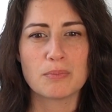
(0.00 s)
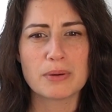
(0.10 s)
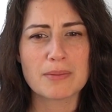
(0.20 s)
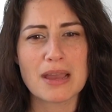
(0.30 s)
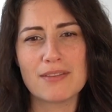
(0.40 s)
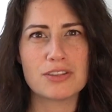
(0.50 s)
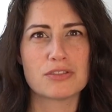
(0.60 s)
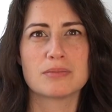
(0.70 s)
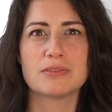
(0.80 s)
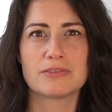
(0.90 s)
But I'm having
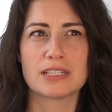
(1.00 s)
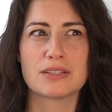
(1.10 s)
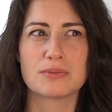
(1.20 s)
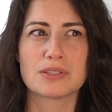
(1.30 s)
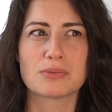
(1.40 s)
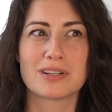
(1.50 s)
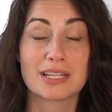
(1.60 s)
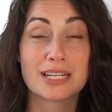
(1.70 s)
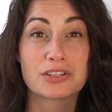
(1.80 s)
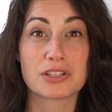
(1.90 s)
trouble finding ones where I
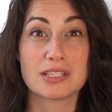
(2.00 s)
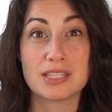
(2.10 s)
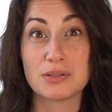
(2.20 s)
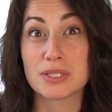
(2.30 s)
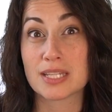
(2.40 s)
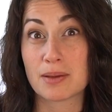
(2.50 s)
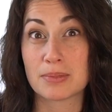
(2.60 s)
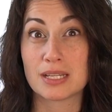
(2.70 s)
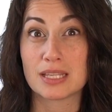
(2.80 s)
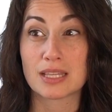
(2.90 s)
can actually see what's
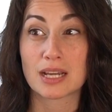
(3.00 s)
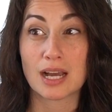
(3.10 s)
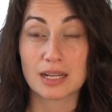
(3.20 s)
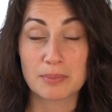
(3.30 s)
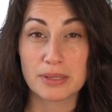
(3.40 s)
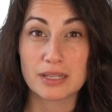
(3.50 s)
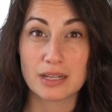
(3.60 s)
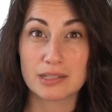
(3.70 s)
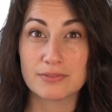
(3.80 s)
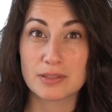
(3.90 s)
happening in the
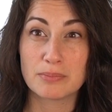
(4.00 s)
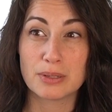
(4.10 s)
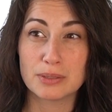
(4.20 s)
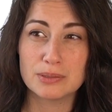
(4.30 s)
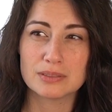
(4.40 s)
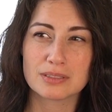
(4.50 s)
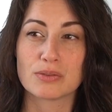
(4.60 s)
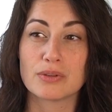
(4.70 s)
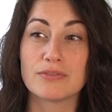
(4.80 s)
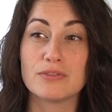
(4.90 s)
cockpit of the boat.
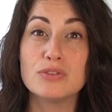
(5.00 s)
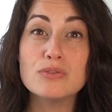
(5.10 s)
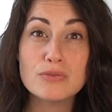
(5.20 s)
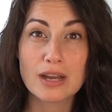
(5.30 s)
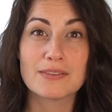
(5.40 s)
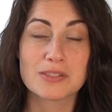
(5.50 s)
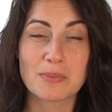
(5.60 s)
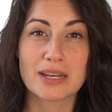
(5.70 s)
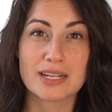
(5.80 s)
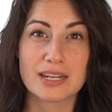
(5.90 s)
So if you have
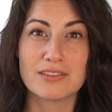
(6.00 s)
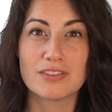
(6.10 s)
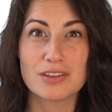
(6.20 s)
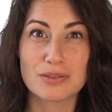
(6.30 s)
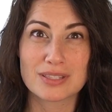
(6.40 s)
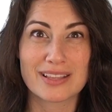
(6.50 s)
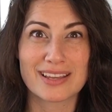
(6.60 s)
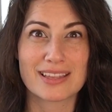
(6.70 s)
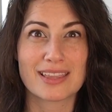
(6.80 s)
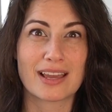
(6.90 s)
spotted any videos
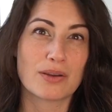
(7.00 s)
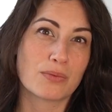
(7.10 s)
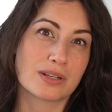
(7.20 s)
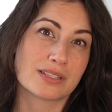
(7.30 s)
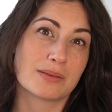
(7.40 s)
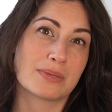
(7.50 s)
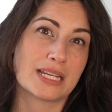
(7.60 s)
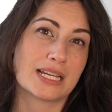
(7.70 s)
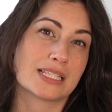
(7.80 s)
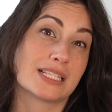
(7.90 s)
like that where
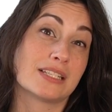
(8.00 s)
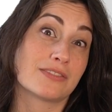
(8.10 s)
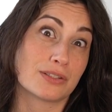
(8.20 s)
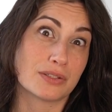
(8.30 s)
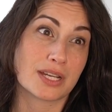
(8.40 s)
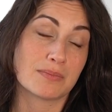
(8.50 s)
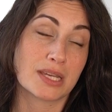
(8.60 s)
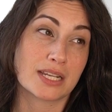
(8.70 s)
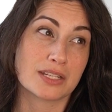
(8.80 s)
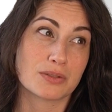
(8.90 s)
somebody has a difficult time
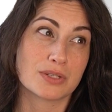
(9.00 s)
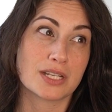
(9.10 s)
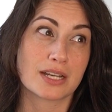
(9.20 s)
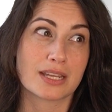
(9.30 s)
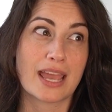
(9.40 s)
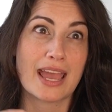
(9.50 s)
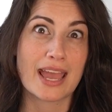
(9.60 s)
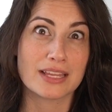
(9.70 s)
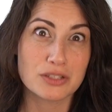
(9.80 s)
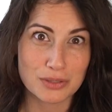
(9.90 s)
getting into a dock
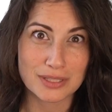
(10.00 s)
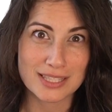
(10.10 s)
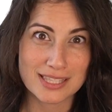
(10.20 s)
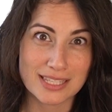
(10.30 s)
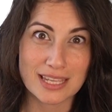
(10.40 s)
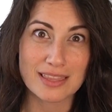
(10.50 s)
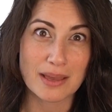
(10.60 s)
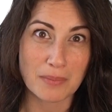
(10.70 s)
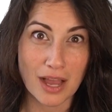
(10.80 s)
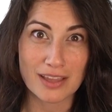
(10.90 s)
and you can see
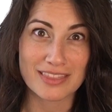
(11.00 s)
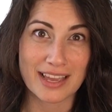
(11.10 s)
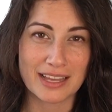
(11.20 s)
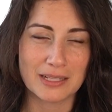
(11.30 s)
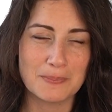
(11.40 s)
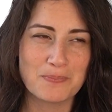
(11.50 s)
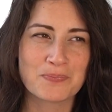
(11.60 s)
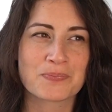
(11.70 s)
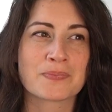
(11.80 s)
them on the helm,